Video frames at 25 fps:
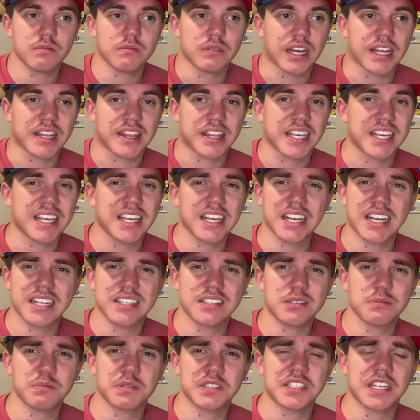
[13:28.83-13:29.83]
I think he got
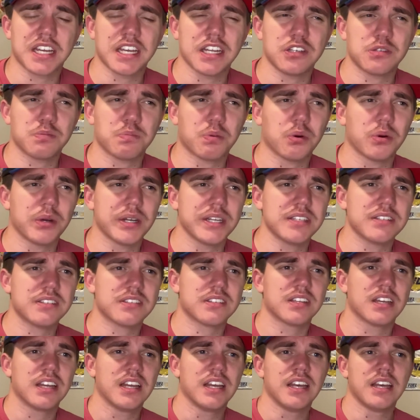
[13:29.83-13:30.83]
some stage
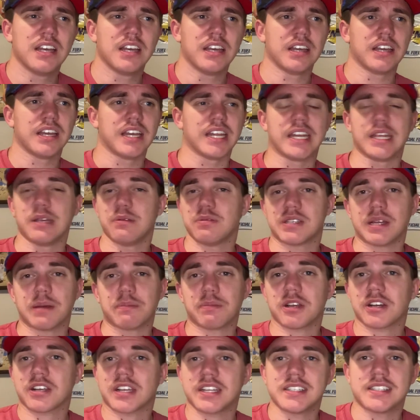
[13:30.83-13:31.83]
points, and he was up
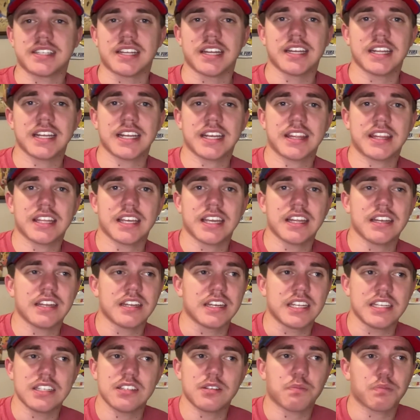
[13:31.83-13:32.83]
there contending at the end, and
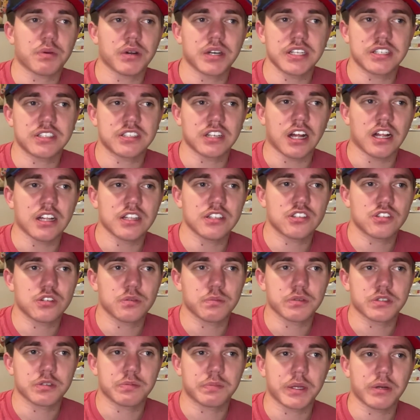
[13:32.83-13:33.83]
he's a pretty solid
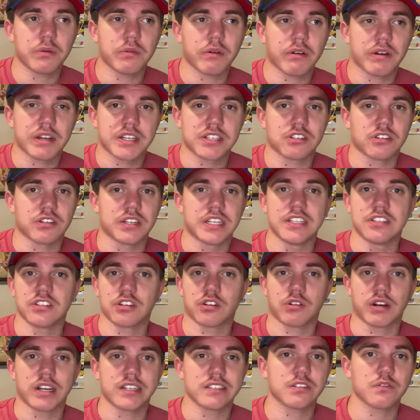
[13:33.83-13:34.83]
super speedway racer. He's
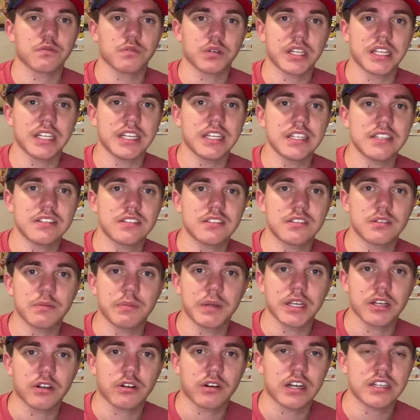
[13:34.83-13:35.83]
aggressive when he needs to
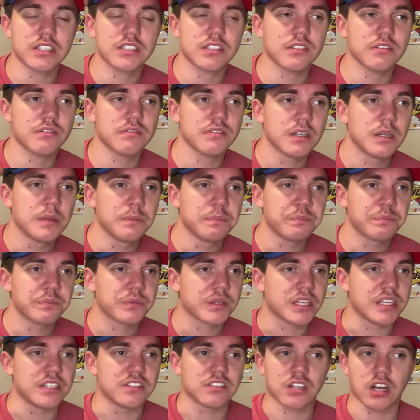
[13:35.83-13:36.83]
be aggressive.
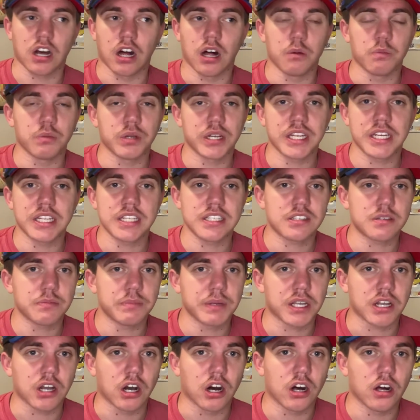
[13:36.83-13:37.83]
He's calm when he needs to
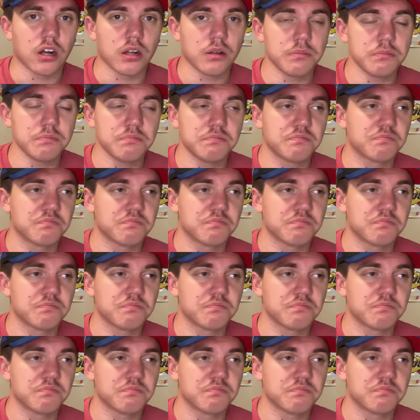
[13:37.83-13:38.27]
be calm.